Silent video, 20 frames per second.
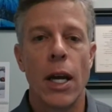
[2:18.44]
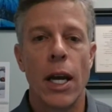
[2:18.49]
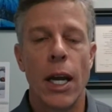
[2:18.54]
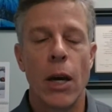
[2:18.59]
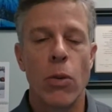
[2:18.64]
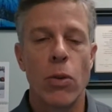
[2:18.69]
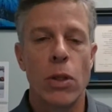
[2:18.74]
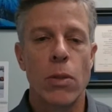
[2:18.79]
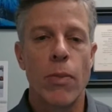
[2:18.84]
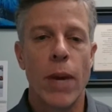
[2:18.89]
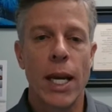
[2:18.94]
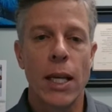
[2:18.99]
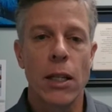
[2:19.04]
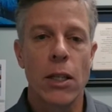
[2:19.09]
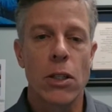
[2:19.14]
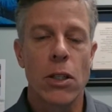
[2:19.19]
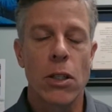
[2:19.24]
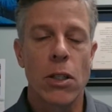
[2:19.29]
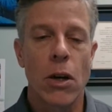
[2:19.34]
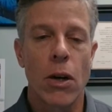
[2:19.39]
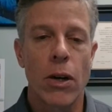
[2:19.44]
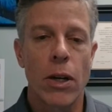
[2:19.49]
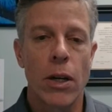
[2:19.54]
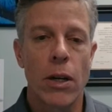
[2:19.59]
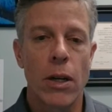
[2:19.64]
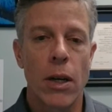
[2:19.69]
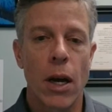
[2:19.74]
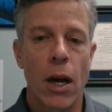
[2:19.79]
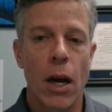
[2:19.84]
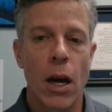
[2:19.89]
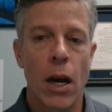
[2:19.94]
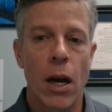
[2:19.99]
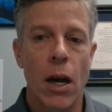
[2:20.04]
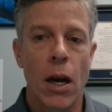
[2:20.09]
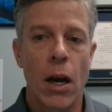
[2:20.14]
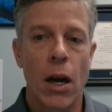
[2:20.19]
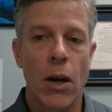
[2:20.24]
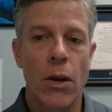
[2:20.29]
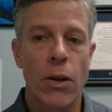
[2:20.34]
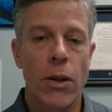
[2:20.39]
It was mainly started
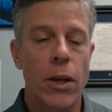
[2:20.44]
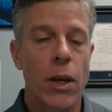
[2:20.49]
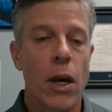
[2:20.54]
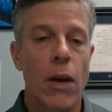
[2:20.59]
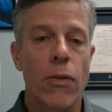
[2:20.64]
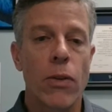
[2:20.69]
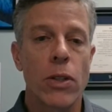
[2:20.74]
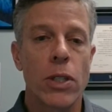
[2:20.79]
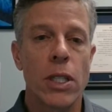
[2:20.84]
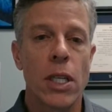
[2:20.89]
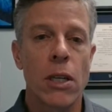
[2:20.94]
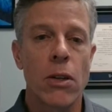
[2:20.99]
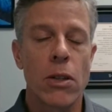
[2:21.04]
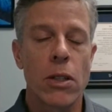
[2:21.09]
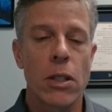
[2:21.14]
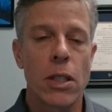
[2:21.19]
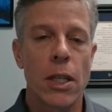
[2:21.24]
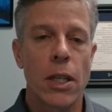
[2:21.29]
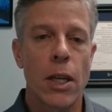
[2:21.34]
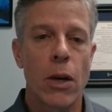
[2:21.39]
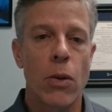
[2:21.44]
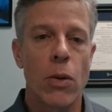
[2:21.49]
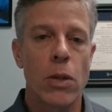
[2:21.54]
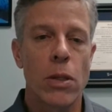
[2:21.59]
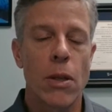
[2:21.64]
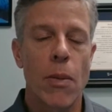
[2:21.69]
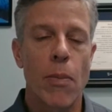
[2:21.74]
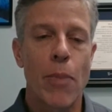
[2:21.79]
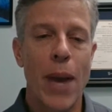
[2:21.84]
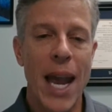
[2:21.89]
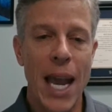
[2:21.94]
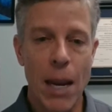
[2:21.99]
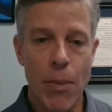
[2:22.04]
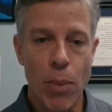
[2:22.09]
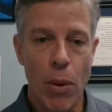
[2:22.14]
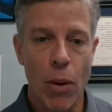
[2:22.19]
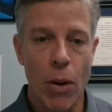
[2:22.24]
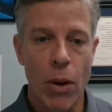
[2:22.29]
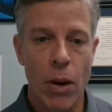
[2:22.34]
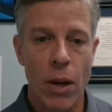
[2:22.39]
uh, under the cover of secrecy. There was a
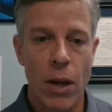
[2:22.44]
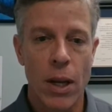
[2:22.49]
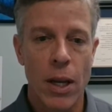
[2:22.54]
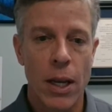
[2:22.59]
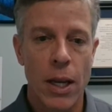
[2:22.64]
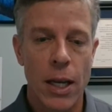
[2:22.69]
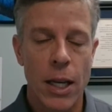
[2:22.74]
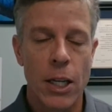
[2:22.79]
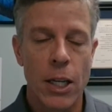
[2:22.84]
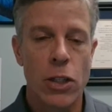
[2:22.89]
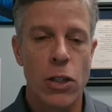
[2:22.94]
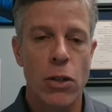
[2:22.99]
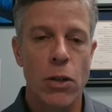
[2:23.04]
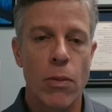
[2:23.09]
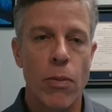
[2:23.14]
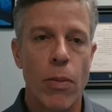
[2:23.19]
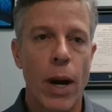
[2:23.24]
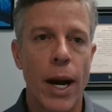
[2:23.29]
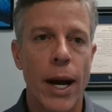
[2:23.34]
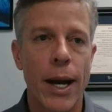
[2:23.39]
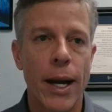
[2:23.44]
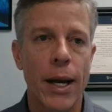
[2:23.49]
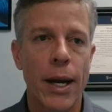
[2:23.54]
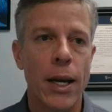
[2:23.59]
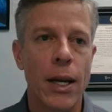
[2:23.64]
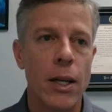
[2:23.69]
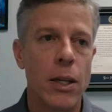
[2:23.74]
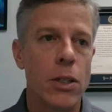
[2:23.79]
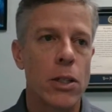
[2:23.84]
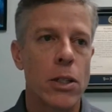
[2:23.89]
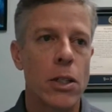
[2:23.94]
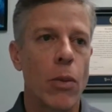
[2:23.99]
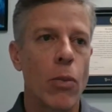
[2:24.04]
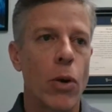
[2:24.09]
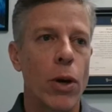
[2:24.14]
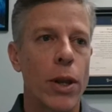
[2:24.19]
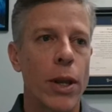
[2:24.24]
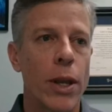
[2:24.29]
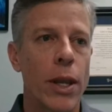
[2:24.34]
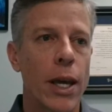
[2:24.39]
paper issued by
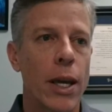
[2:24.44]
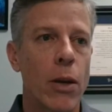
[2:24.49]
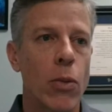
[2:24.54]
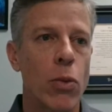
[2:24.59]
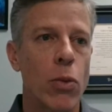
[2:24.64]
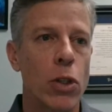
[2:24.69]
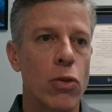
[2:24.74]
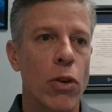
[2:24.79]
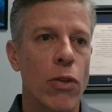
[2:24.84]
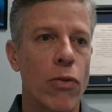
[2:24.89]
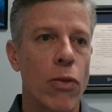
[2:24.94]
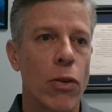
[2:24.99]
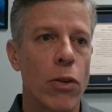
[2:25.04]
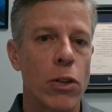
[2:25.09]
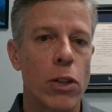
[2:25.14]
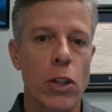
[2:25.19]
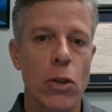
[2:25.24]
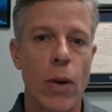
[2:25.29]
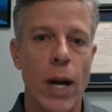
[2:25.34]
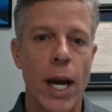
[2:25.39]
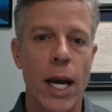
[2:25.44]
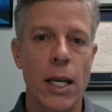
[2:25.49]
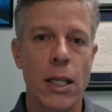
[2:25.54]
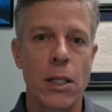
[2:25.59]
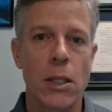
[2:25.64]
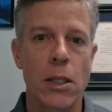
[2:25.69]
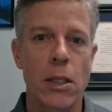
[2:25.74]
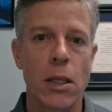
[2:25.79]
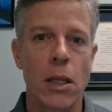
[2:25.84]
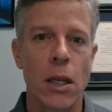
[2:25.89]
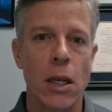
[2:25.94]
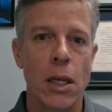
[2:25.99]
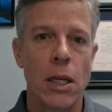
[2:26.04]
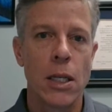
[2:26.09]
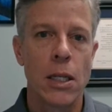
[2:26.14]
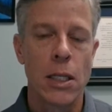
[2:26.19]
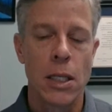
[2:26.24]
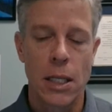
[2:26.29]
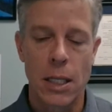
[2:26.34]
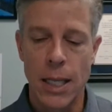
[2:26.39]
someone that was referred to as
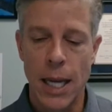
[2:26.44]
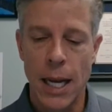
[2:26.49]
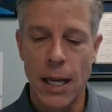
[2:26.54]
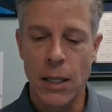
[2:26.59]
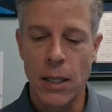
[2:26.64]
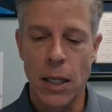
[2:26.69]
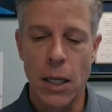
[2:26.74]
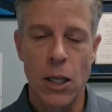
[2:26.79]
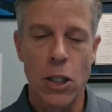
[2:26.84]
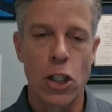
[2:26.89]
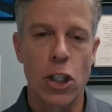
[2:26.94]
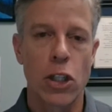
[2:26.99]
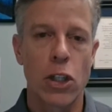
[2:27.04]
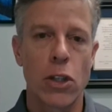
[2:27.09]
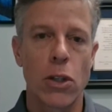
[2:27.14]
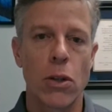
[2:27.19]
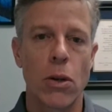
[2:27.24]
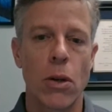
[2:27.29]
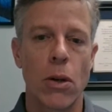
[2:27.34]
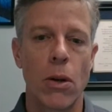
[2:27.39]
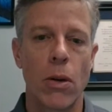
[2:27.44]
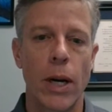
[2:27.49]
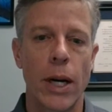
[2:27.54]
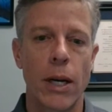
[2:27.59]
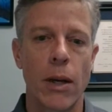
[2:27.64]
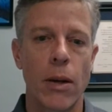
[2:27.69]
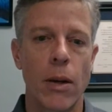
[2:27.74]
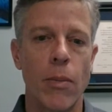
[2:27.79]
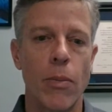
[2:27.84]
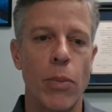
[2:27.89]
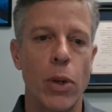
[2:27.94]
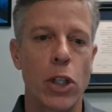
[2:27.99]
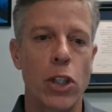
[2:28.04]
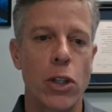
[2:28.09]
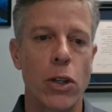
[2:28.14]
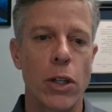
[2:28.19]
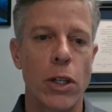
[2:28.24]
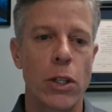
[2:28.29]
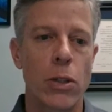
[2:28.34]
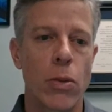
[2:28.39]
Satoshi. Oh, I can
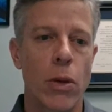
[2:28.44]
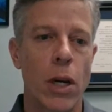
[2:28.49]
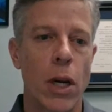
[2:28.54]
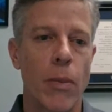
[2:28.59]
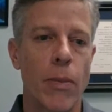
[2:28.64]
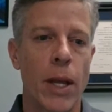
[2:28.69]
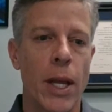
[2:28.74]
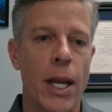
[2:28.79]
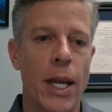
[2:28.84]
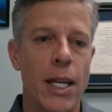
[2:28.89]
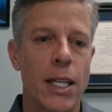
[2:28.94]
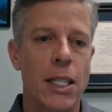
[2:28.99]
butcher this one up.